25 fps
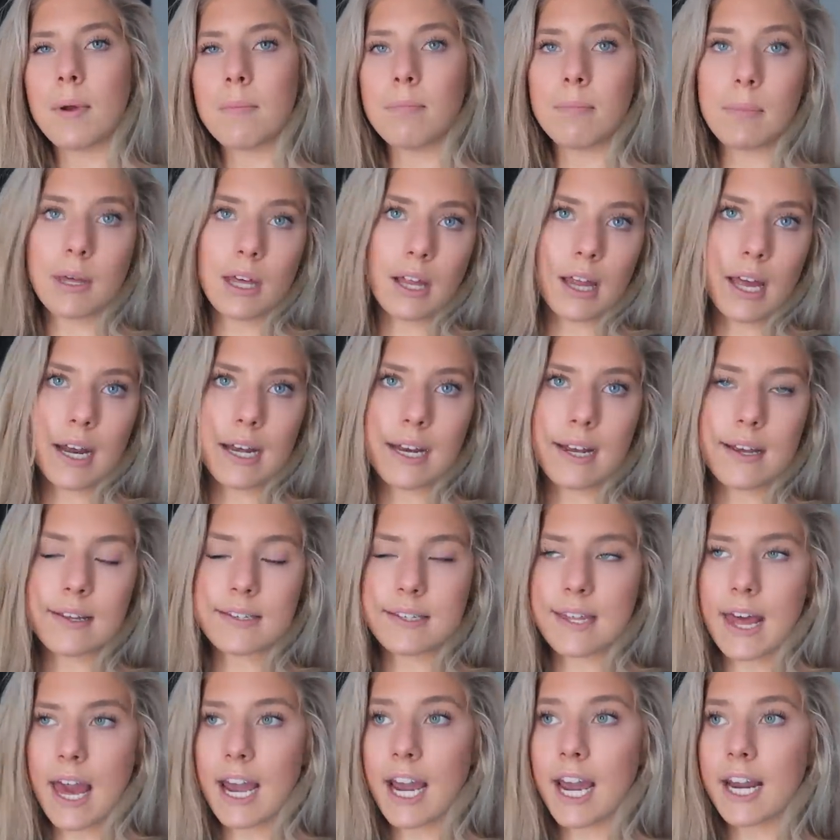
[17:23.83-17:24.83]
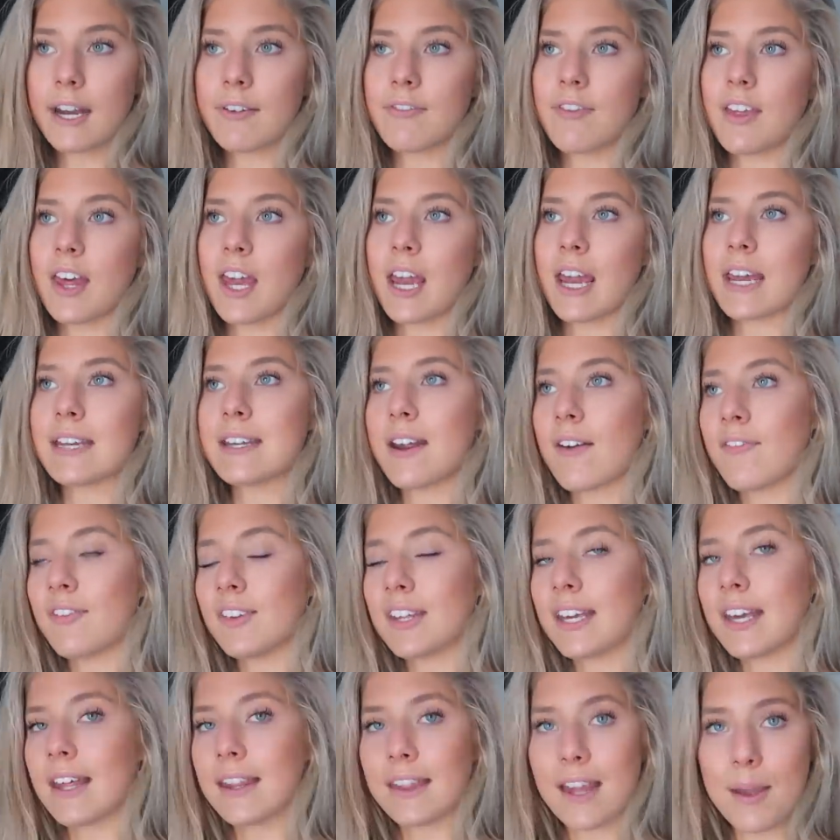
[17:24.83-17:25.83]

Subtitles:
meal ideas, that kind of thing, definitely